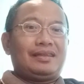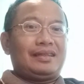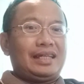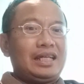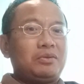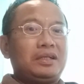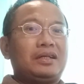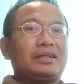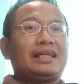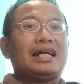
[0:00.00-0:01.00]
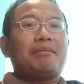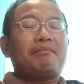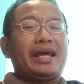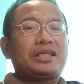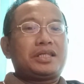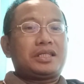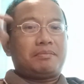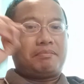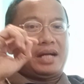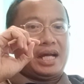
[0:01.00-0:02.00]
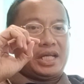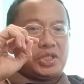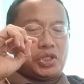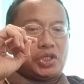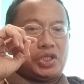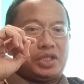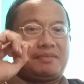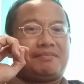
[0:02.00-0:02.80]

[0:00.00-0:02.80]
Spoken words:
it will not come as a surprise.